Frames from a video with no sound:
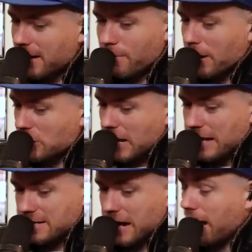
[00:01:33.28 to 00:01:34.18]
Them rich
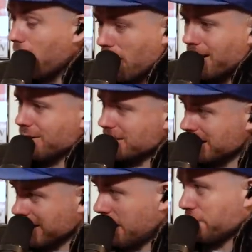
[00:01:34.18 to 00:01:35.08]
lads, all
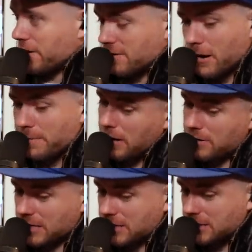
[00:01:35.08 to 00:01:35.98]
outside the cafe. They'll all be
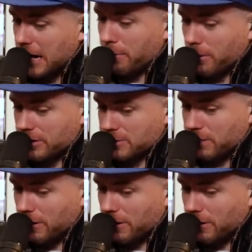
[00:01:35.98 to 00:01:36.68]
outside Starbucks